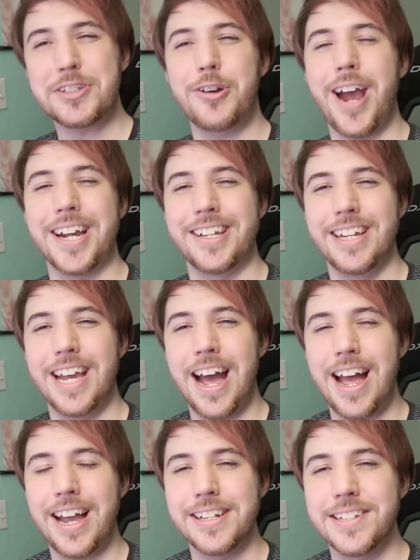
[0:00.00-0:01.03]
What's cracking,
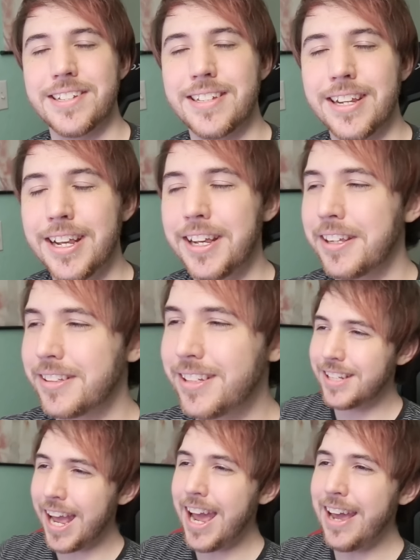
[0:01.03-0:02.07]
guys?
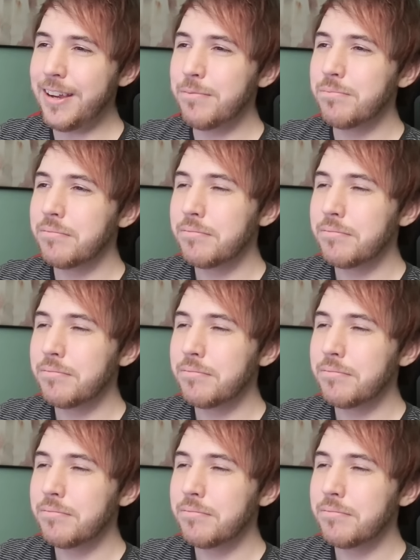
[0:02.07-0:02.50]
Today,